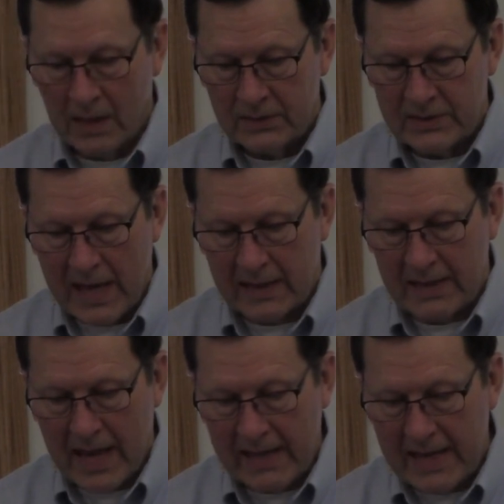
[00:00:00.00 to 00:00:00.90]
Take
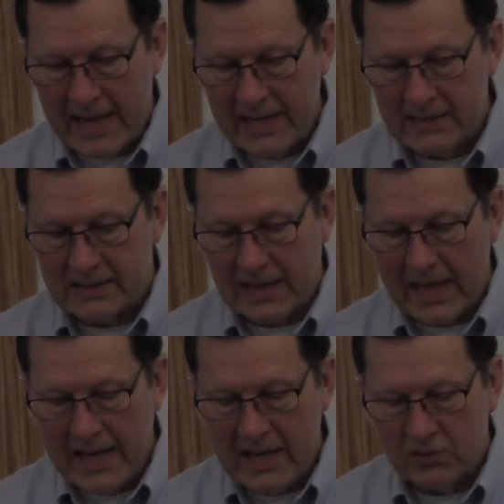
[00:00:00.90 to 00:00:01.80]
thine ease
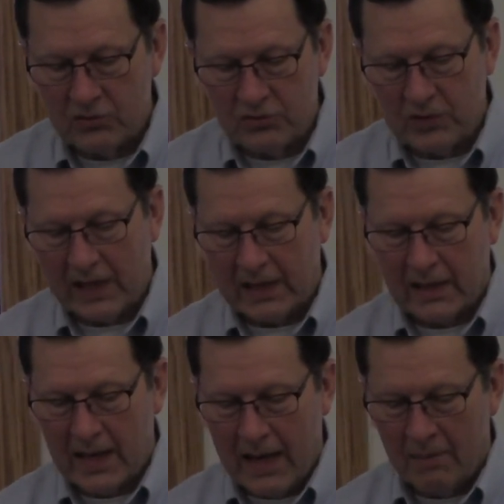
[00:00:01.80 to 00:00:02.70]
eat, drink,
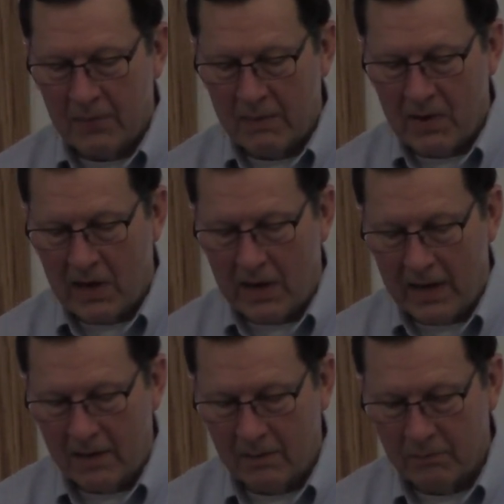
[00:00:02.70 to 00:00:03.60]
and be merry.
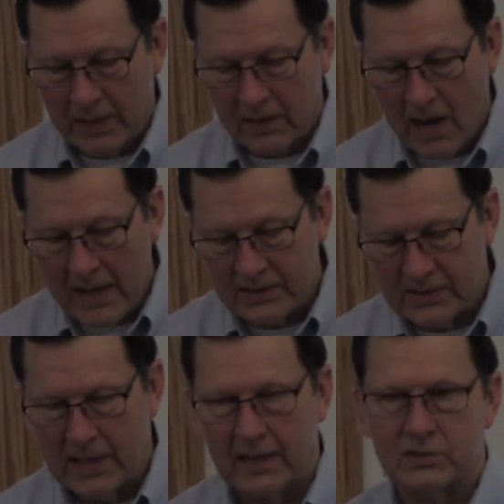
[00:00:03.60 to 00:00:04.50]
But God
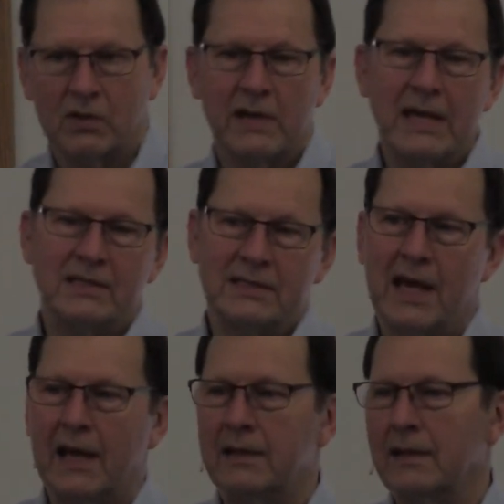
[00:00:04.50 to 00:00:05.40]
said, so he
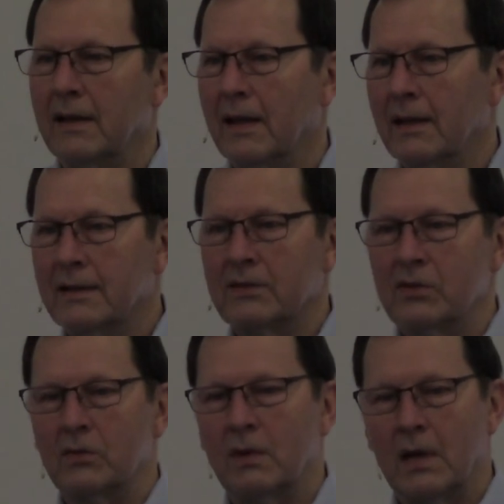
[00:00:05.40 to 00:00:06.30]
said, this
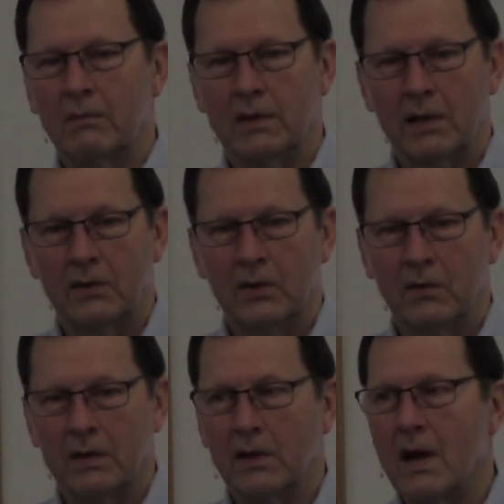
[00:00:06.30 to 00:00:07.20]
is what I'm going to
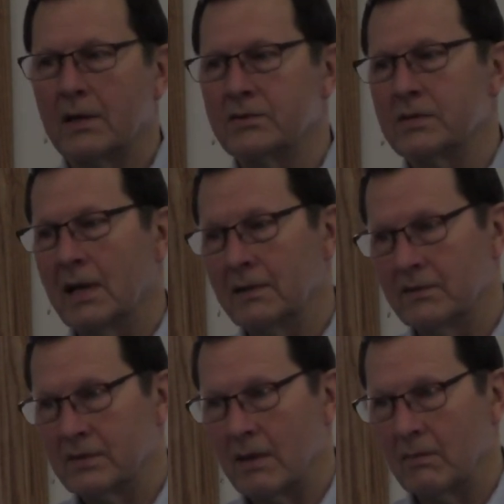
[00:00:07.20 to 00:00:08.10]
do. And God said
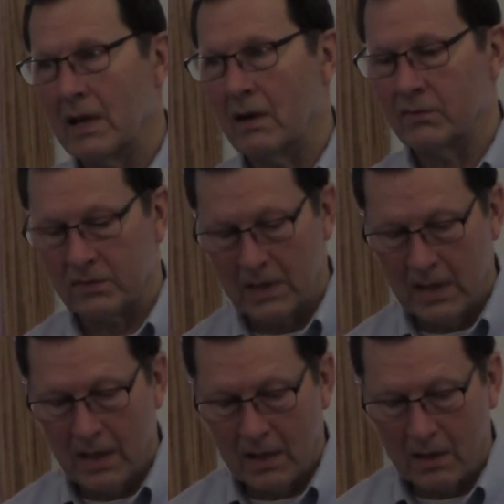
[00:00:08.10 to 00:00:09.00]
something else.
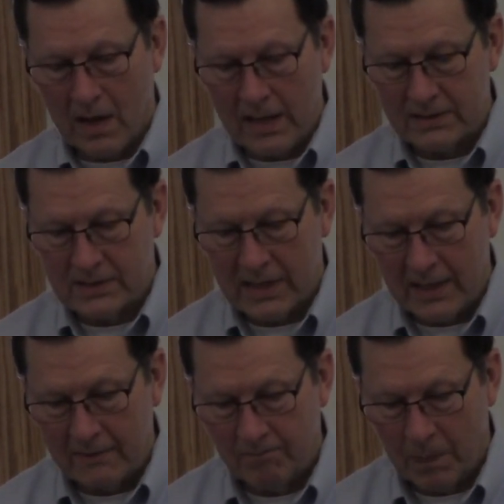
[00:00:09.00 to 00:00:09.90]
God
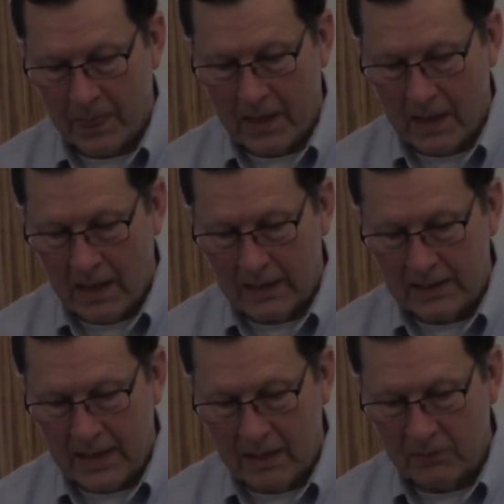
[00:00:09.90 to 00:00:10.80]
said unto
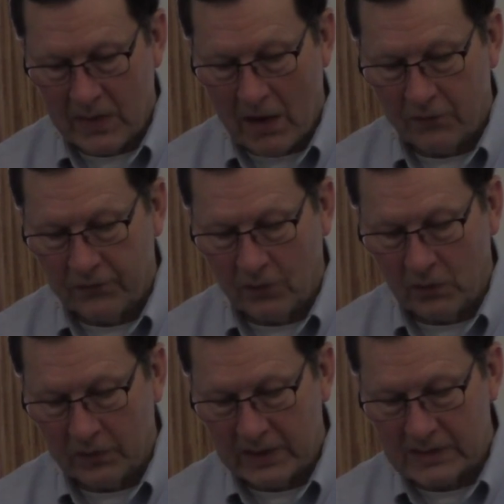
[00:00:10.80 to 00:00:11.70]
him, Thou
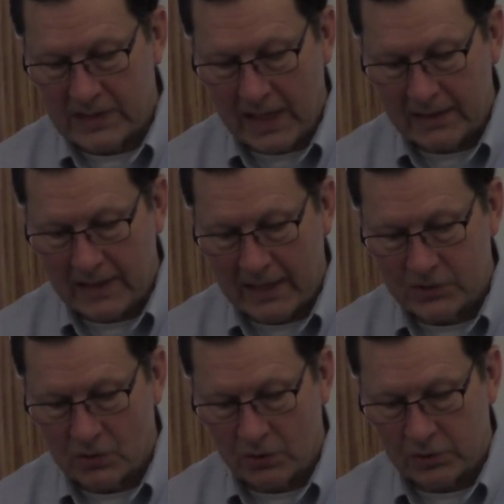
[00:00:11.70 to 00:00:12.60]
fool, this night thy
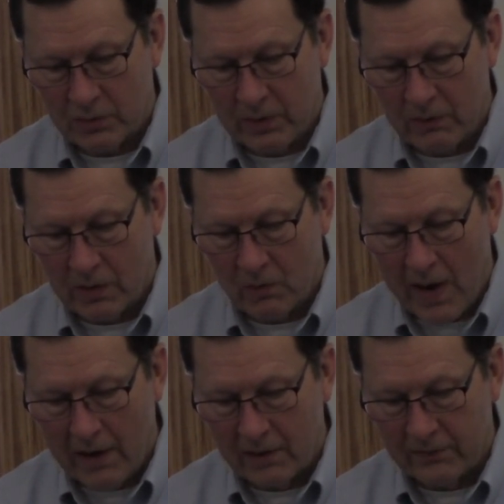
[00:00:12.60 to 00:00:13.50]
soul shall be
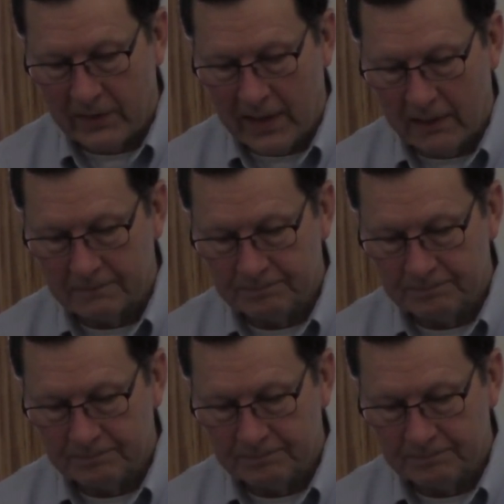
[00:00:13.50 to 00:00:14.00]
required of thee.